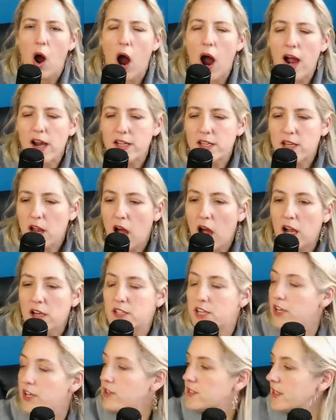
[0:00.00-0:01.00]
I
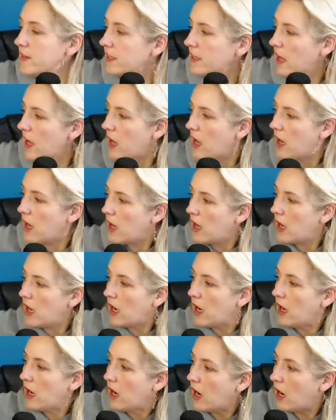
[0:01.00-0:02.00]
tell you something.
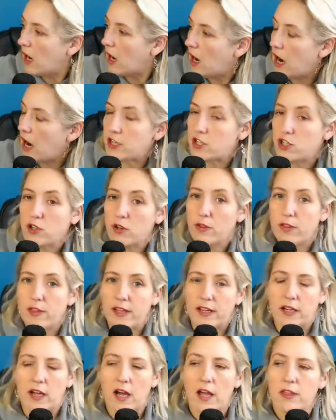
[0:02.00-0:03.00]
I
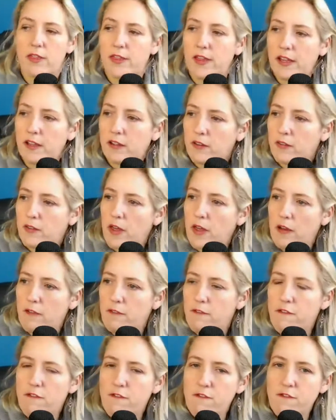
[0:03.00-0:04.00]
think that
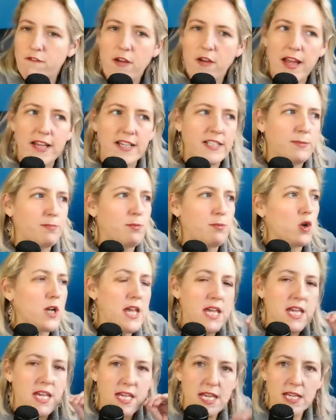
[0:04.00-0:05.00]

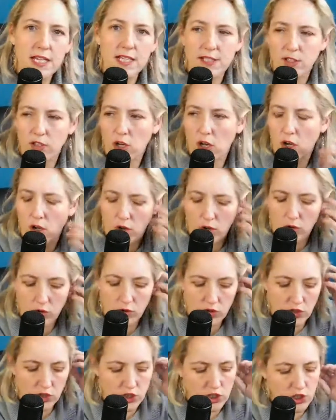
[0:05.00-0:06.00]
Facebook years
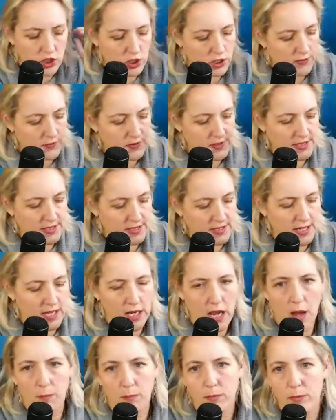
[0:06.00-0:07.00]
ago should have
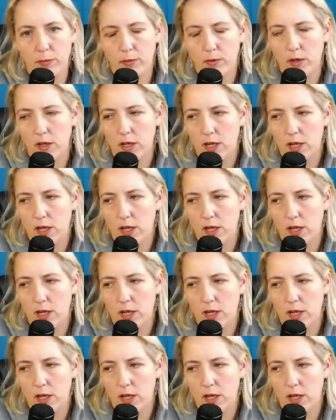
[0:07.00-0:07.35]
set up